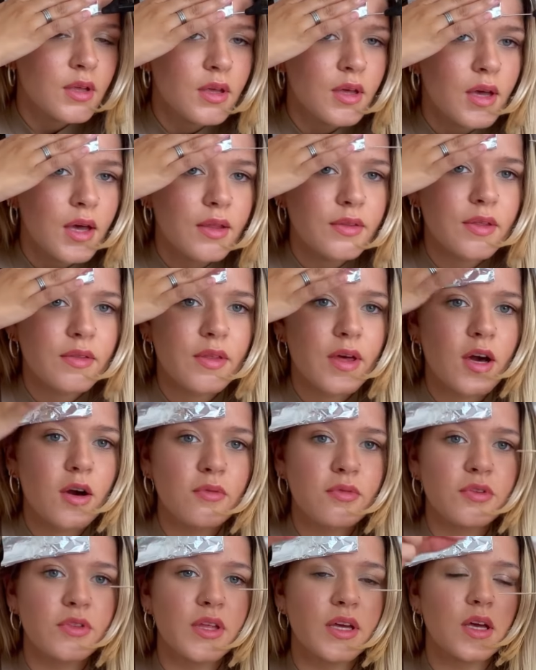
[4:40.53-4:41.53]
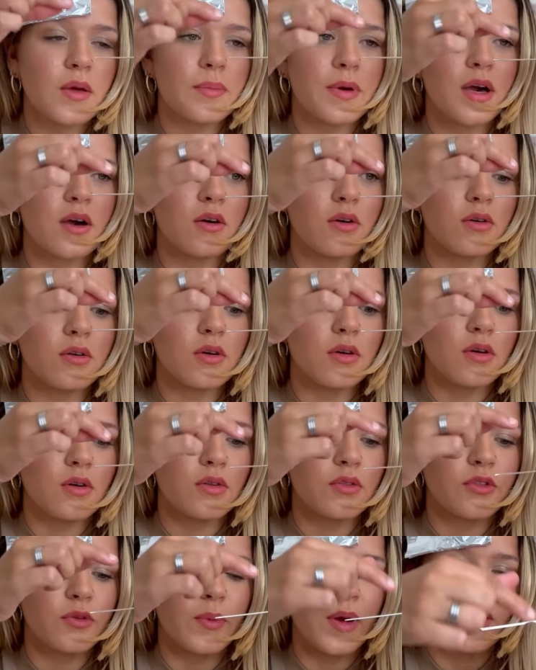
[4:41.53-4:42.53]
And then the helpful thing about
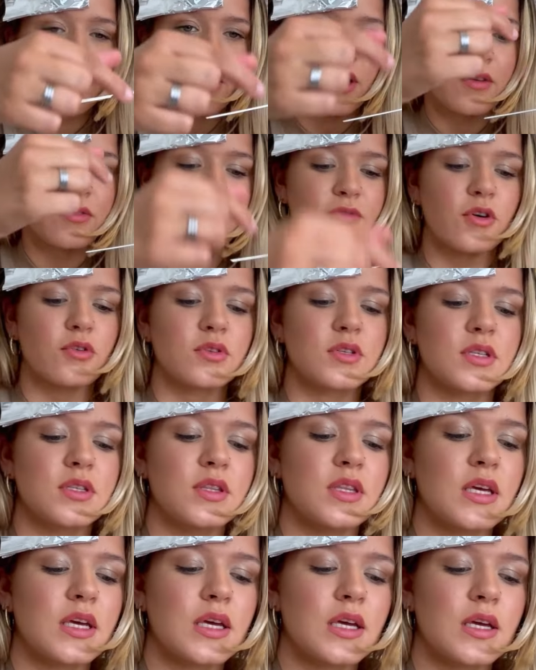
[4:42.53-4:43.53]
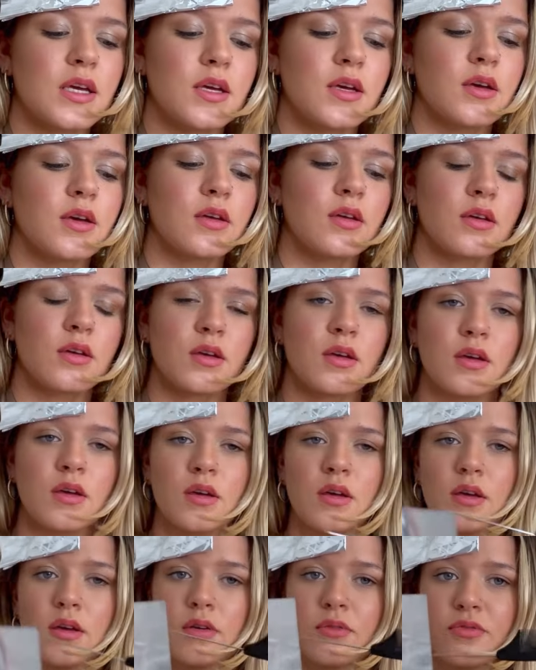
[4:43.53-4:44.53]
the way that I've folded the
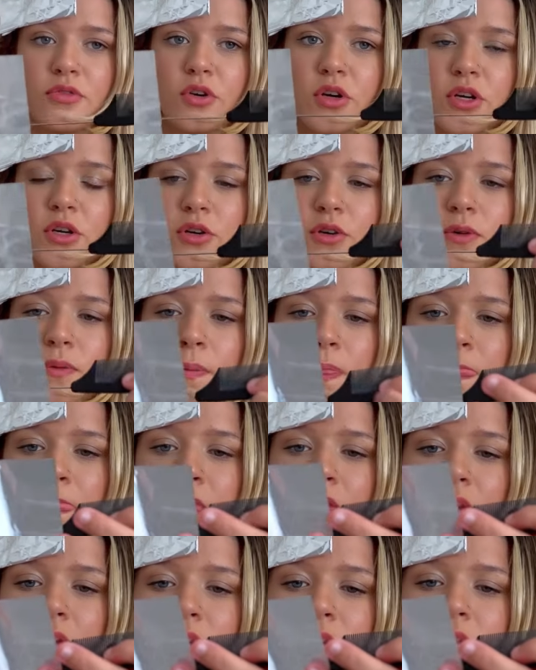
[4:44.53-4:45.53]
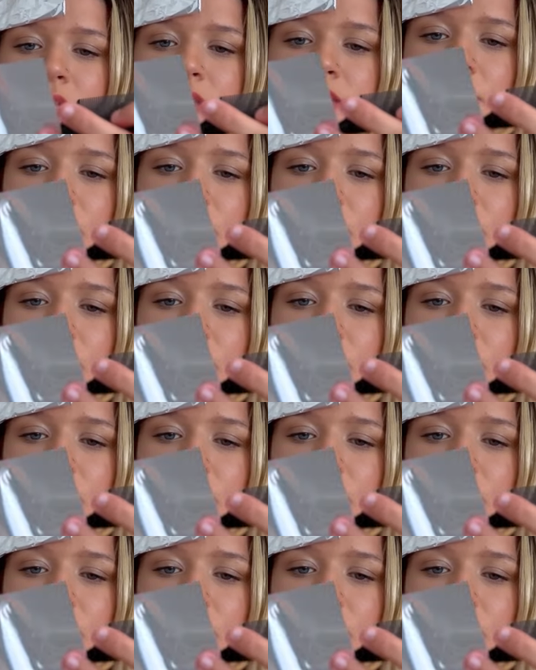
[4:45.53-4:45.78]
foil, some